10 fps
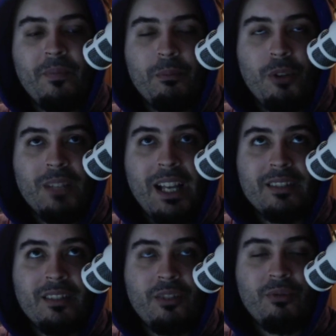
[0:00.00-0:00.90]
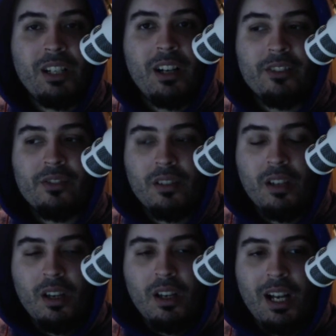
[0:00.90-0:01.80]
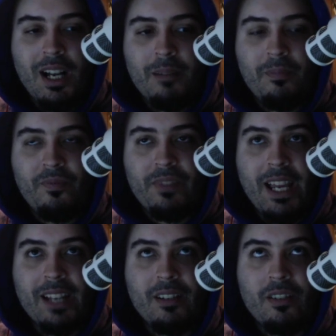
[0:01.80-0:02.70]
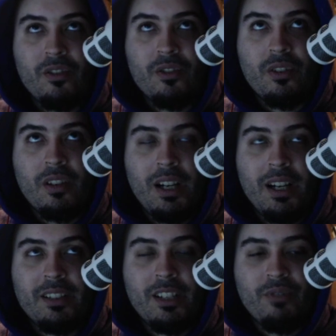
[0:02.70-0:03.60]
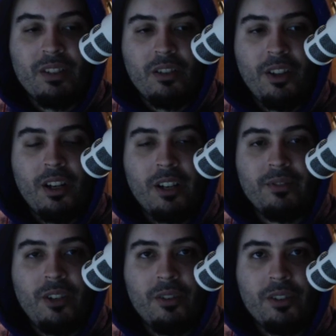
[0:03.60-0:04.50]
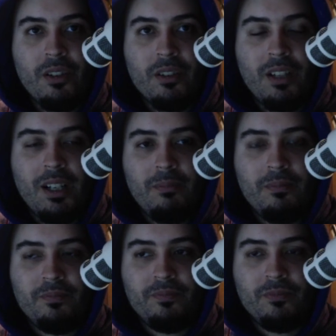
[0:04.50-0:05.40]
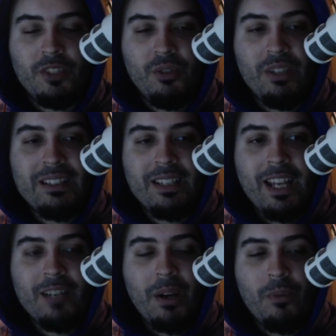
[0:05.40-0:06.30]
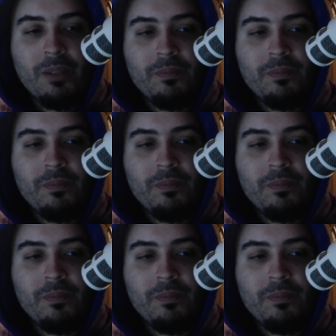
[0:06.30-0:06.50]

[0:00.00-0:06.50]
Mobilize is the 3 cost that decreases all the cost of all your units in hand by 1.